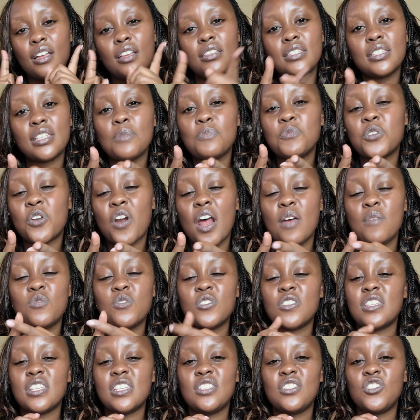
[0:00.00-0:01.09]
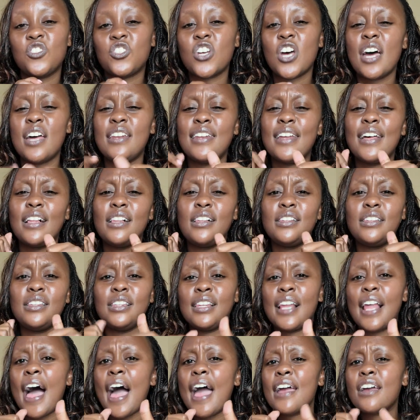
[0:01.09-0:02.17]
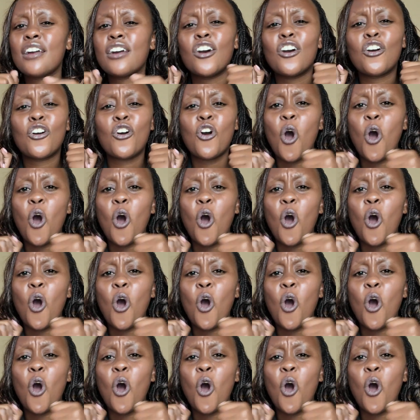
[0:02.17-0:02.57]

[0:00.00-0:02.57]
subscribe to this channel, like,